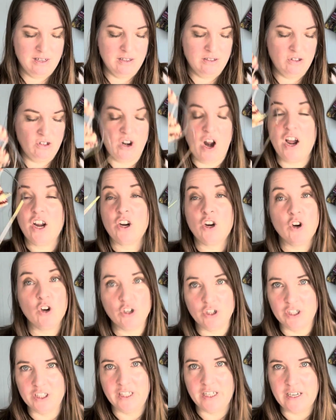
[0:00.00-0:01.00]
They're not
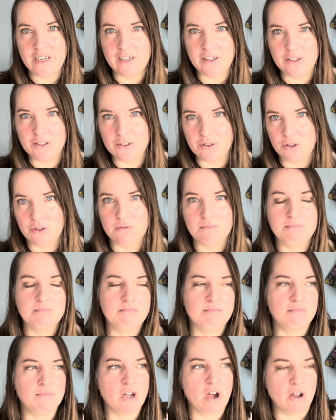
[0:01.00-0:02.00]
currently here. They're
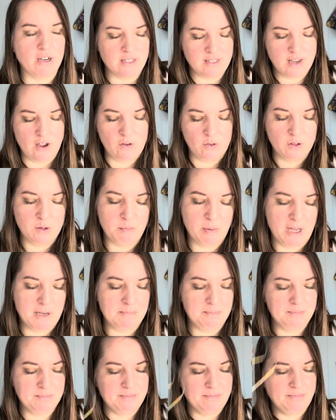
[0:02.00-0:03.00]
gone south, but
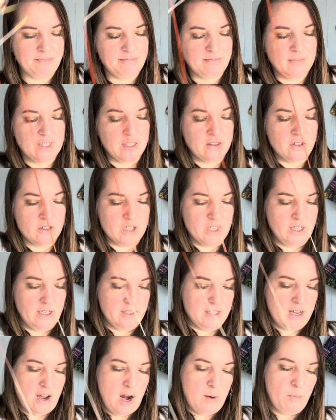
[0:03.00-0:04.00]
there's a little
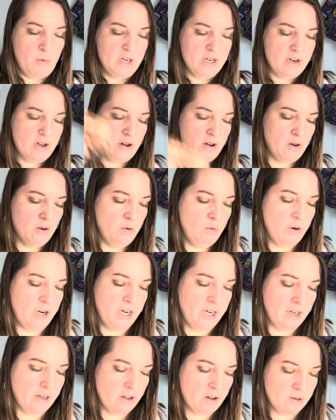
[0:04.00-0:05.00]
time window where you
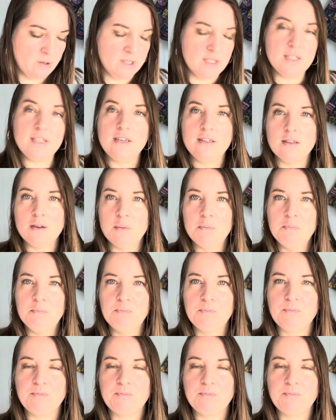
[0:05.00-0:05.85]
can go and see them.